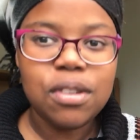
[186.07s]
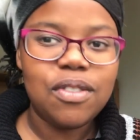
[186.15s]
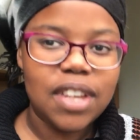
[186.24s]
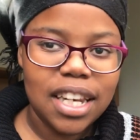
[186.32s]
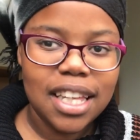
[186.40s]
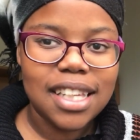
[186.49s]

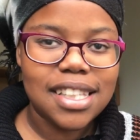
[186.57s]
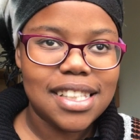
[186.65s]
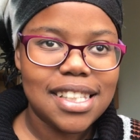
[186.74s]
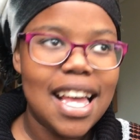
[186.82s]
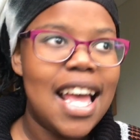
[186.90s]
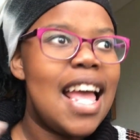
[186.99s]
feelings.
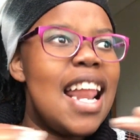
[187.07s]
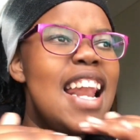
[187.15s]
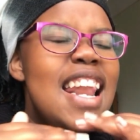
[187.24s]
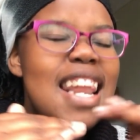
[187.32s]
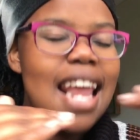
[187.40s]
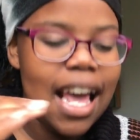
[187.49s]

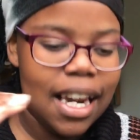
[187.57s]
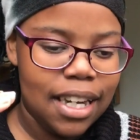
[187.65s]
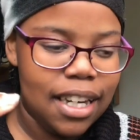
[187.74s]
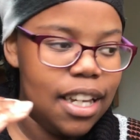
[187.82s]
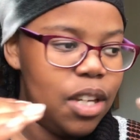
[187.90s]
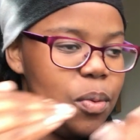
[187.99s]
None.
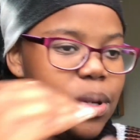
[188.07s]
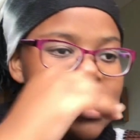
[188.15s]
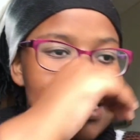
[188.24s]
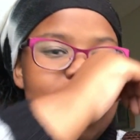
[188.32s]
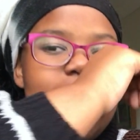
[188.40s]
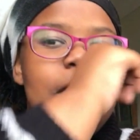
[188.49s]
It was
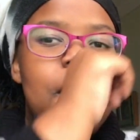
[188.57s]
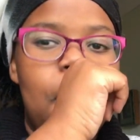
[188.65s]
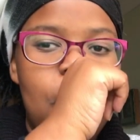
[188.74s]
like,